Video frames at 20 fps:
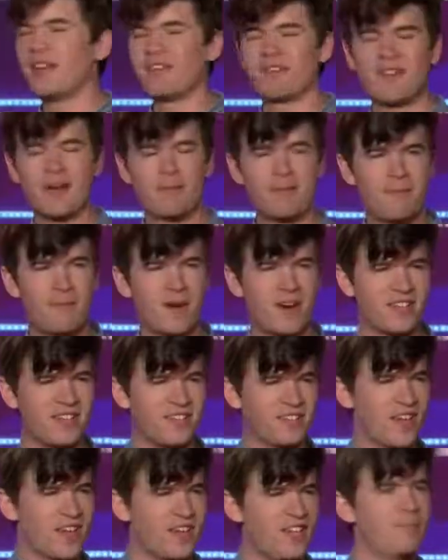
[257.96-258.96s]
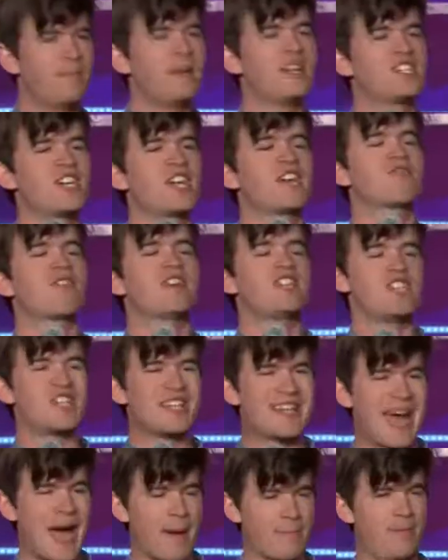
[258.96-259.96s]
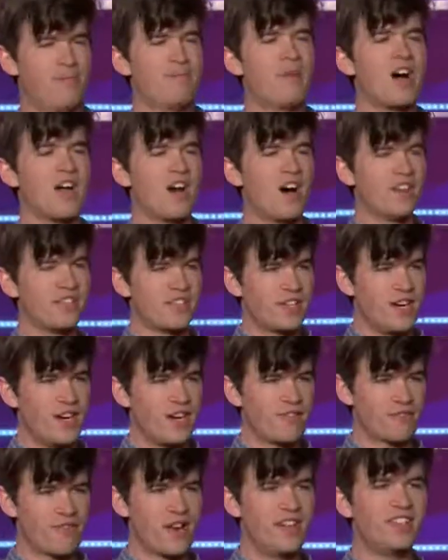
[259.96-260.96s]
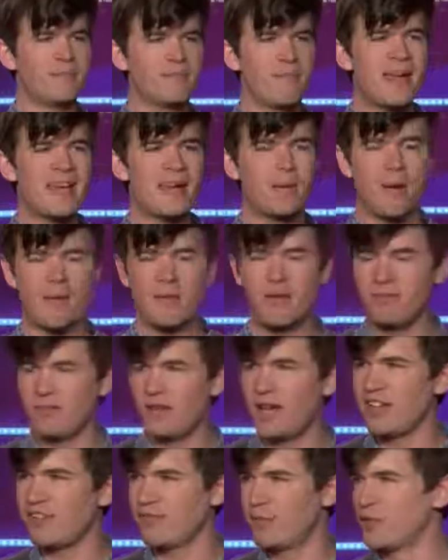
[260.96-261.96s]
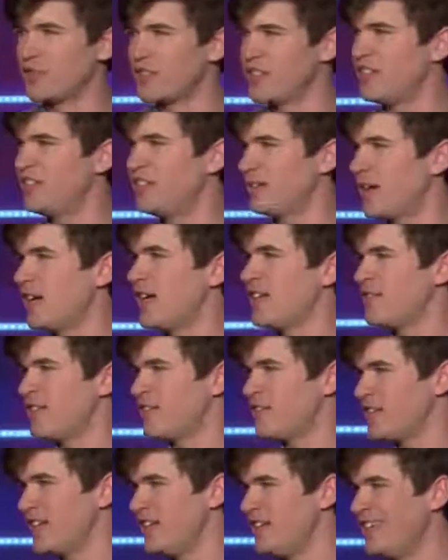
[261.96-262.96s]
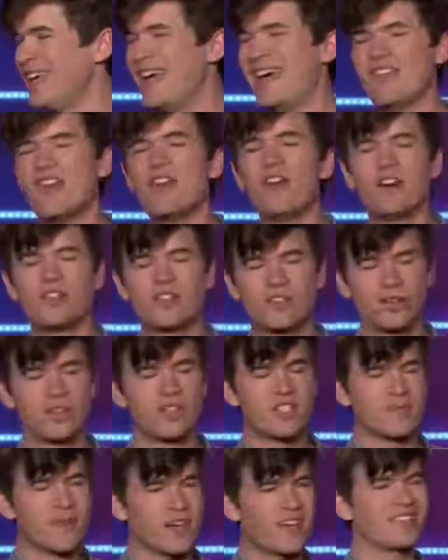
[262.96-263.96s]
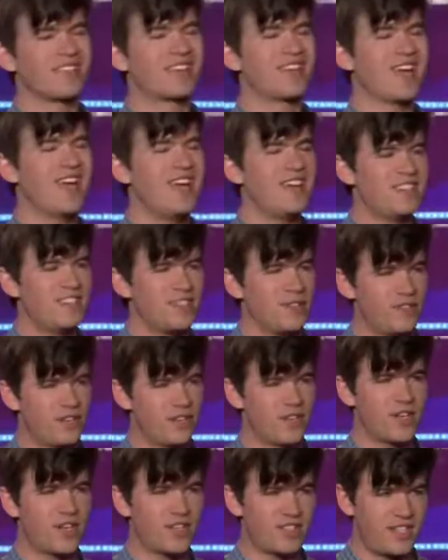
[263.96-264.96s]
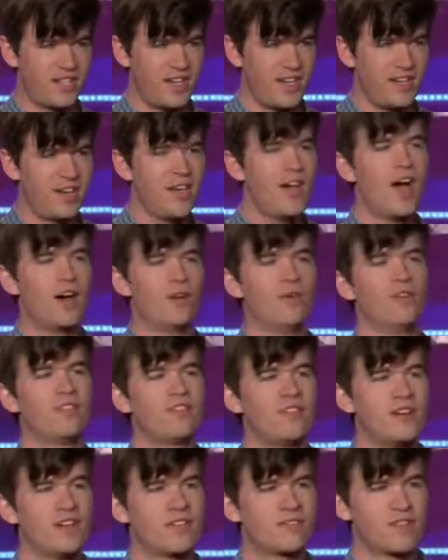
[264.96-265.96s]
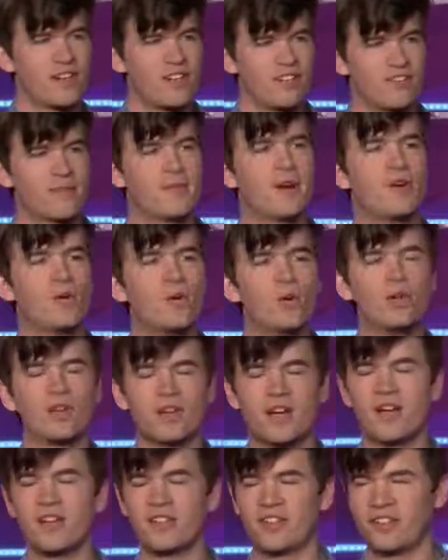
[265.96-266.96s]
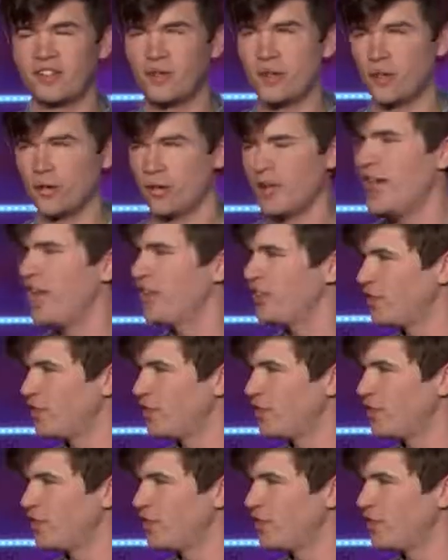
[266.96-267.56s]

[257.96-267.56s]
you've been at family parties like this. Big generation gap. My aunt, her friends, mainly women, late 40s, early 50s. Then her daughter, my cousin Katie, who's 13, and all of her friends from her all-girls school.